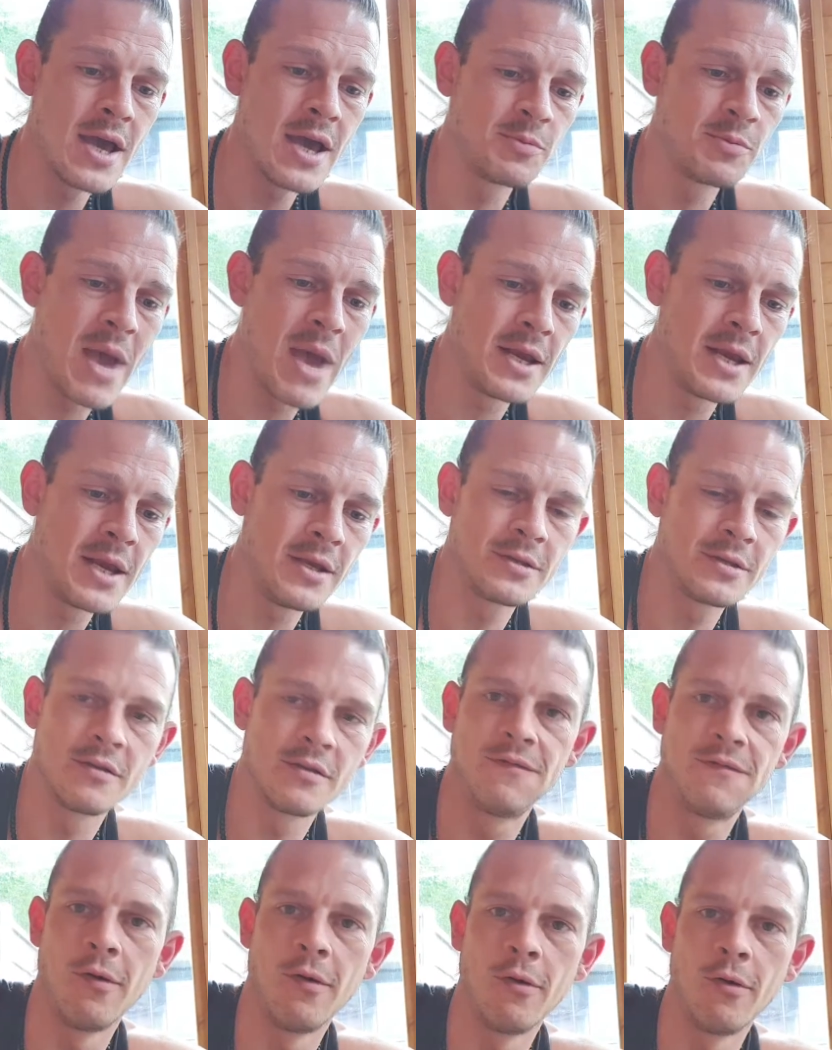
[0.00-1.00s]
as many as the
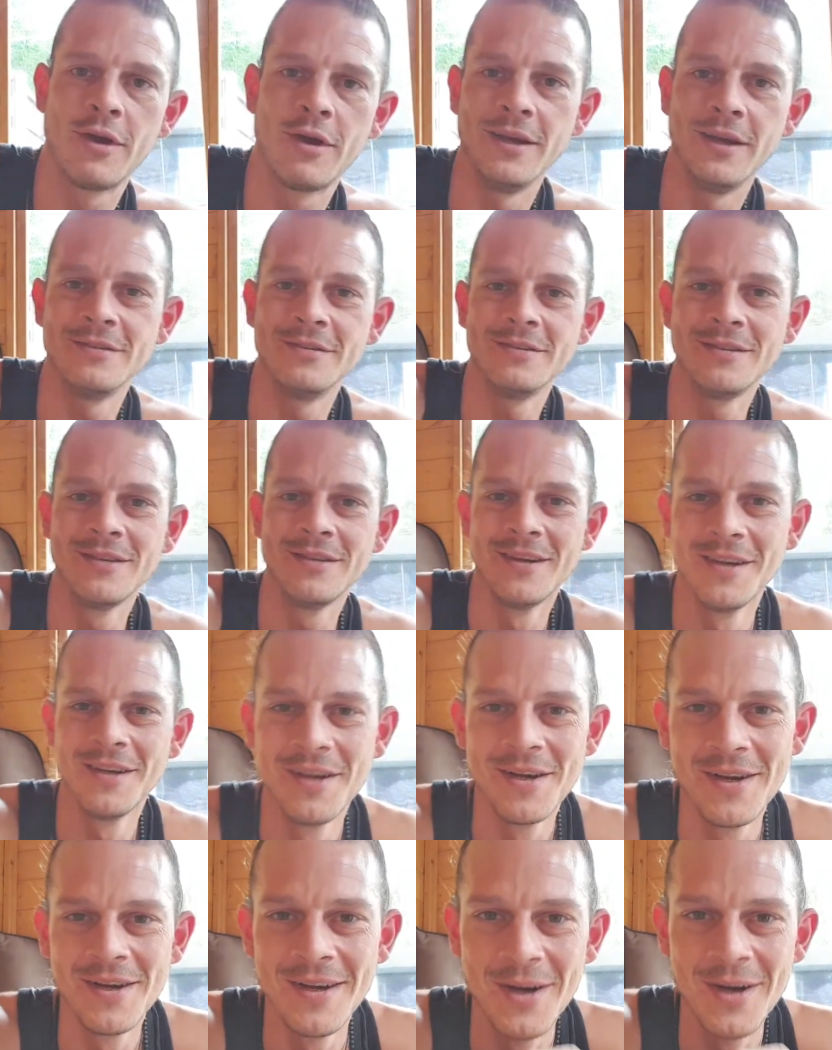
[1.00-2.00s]
fucking
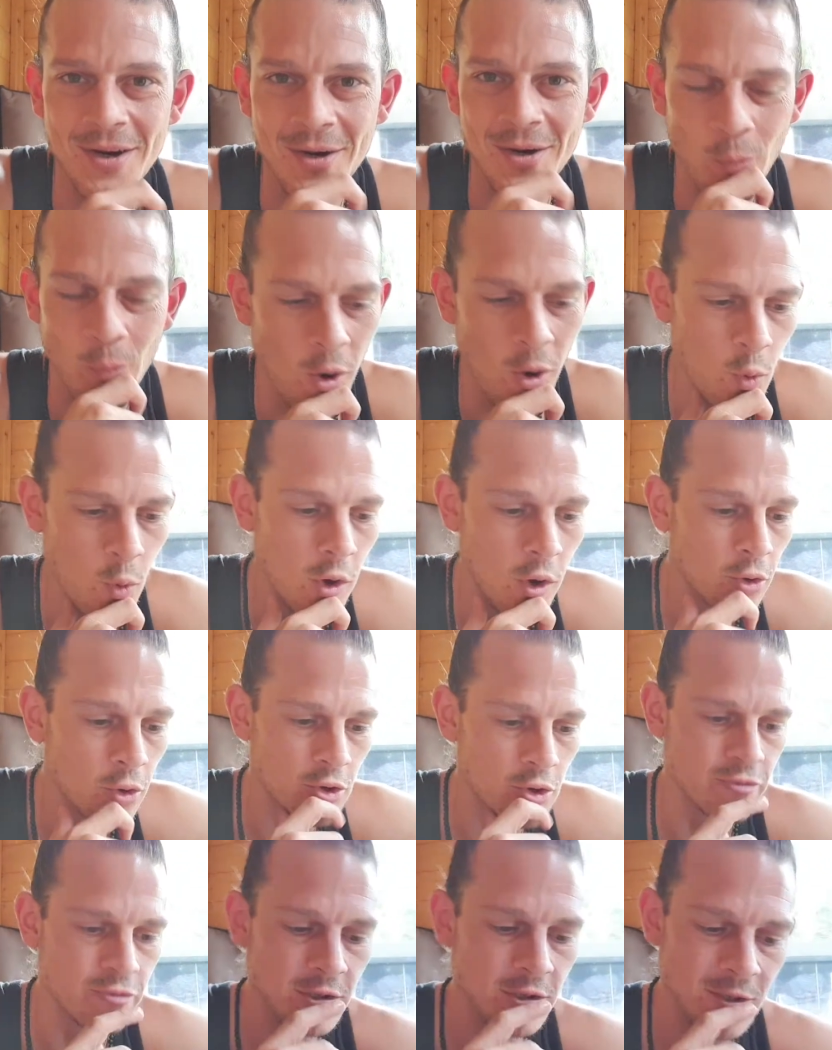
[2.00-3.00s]
one world
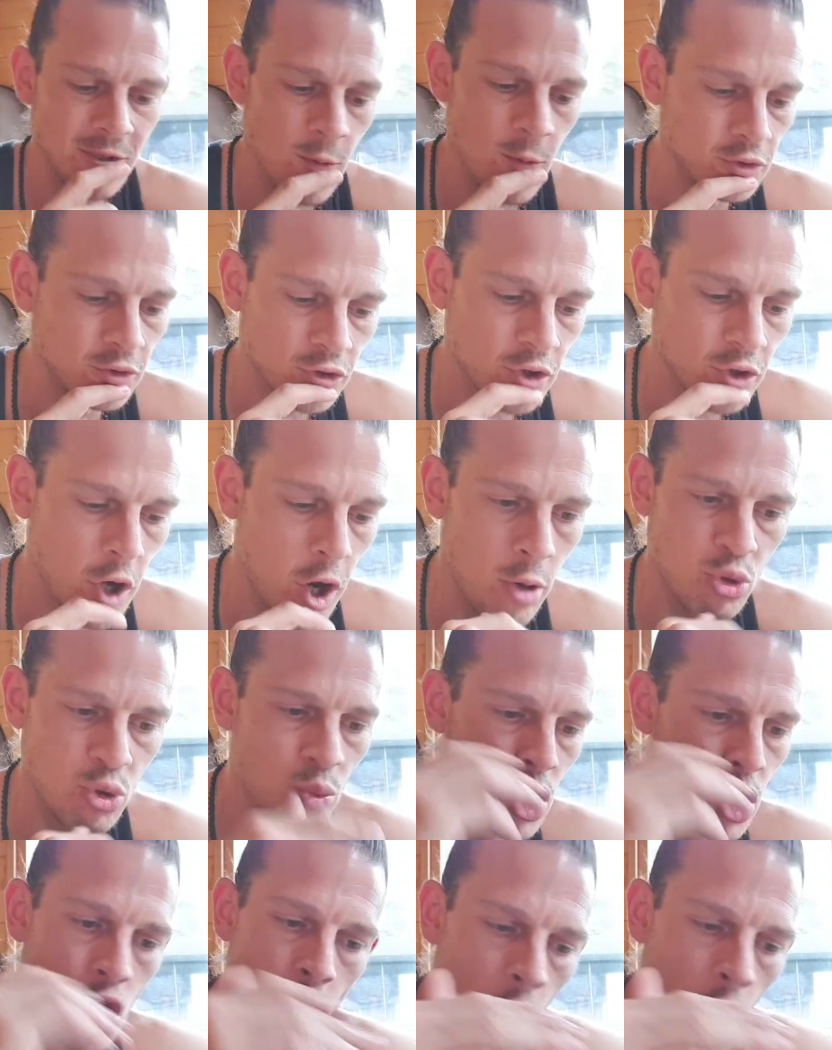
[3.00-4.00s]
currency one's got, but
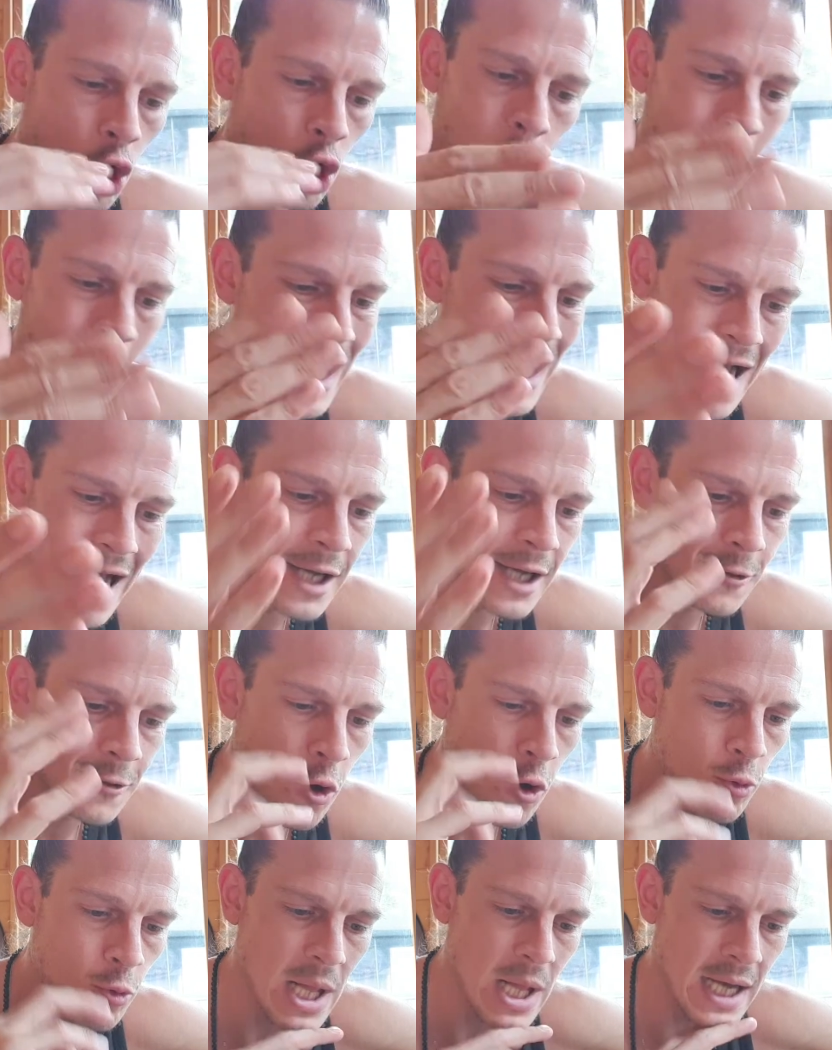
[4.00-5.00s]
we're not quite at
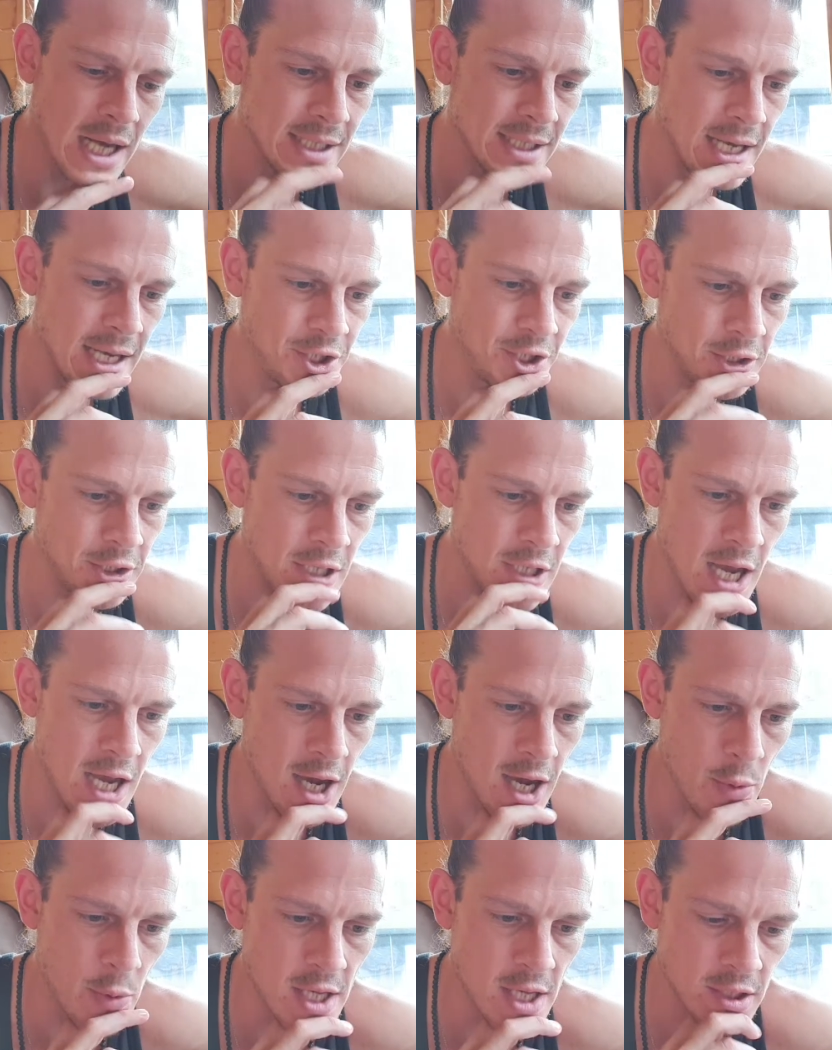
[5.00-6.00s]
globalization yet,
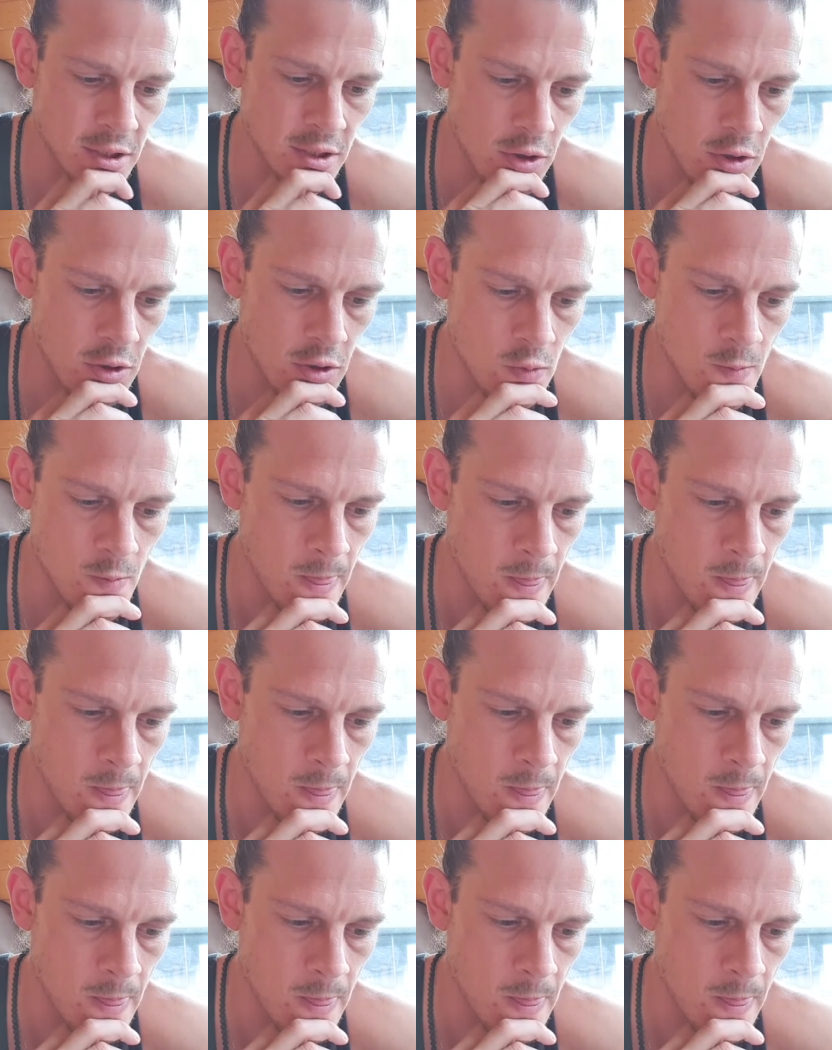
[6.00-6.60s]
are we? So